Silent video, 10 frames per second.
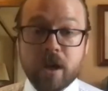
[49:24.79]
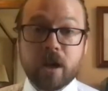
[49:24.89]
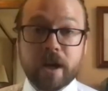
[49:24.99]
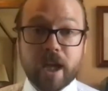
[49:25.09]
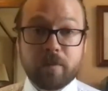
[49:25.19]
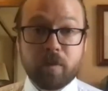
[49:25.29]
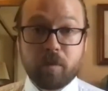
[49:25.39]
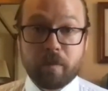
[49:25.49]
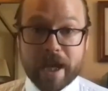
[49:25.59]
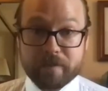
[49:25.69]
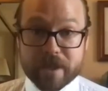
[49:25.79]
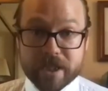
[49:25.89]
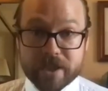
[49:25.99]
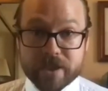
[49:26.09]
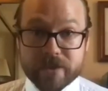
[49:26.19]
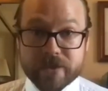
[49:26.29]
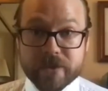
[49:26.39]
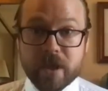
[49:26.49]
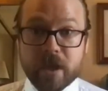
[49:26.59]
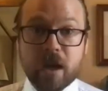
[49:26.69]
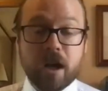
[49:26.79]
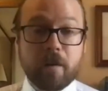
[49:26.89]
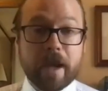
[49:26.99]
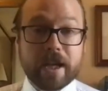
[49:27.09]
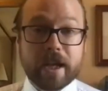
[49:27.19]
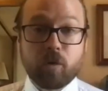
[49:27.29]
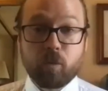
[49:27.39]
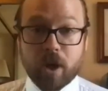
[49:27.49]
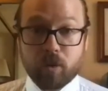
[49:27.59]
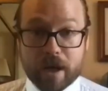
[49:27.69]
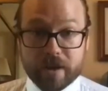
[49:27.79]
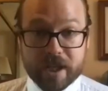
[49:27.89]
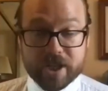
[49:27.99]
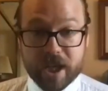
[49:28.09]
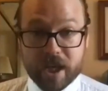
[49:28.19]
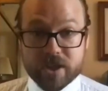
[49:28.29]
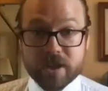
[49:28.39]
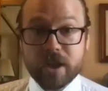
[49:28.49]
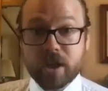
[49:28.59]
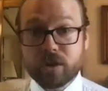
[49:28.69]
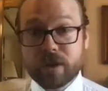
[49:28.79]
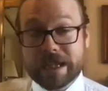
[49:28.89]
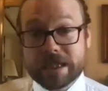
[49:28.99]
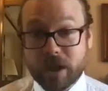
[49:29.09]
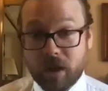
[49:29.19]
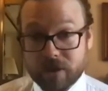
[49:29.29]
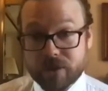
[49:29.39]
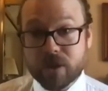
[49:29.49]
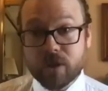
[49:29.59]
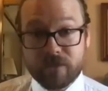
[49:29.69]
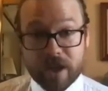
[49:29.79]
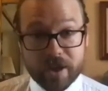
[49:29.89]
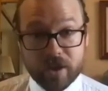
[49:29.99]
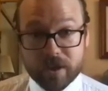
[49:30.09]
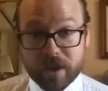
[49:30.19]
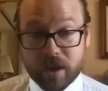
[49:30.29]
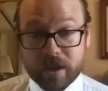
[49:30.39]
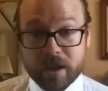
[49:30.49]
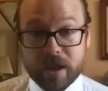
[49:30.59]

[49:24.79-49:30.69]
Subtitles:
are capable mathematicians, and have a well-rounded education, including in the arts, very early on.